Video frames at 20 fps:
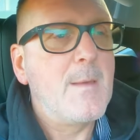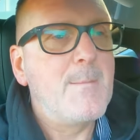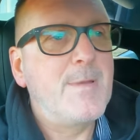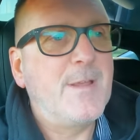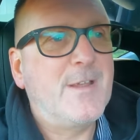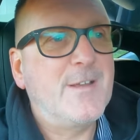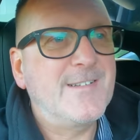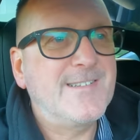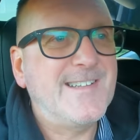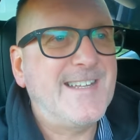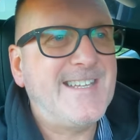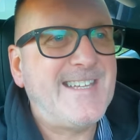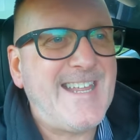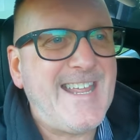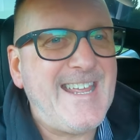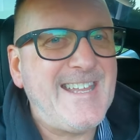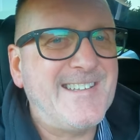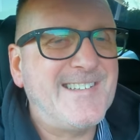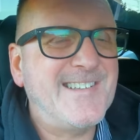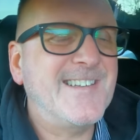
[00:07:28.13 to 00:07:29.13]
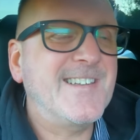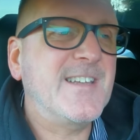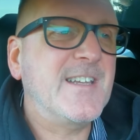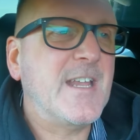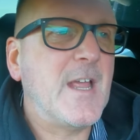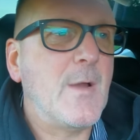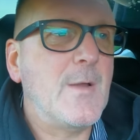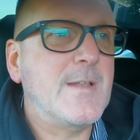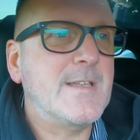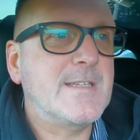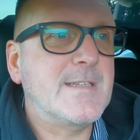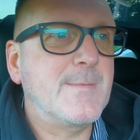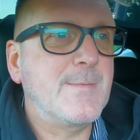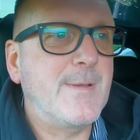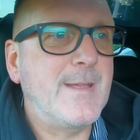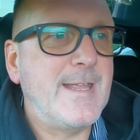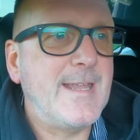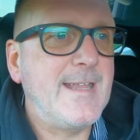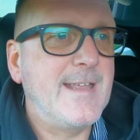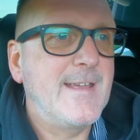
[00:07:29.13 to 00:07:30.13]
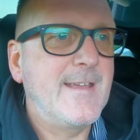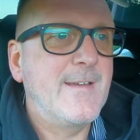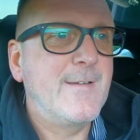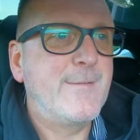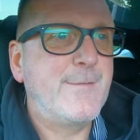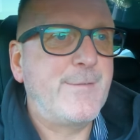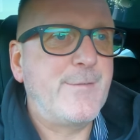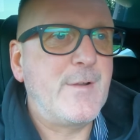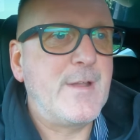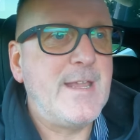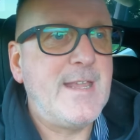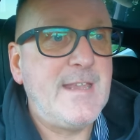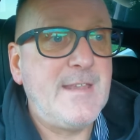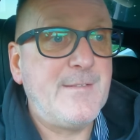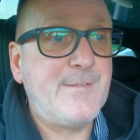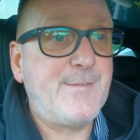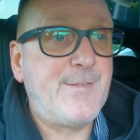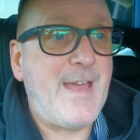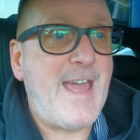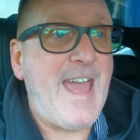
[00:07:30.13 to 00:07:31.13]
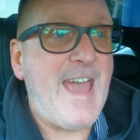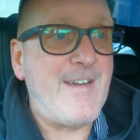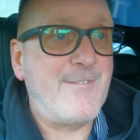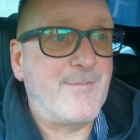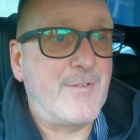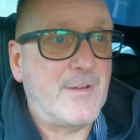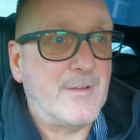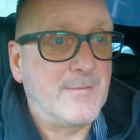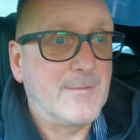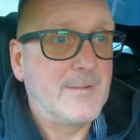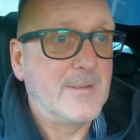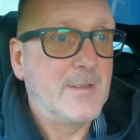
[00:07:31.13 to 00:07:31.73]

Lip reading: because it isn't going to be free forever.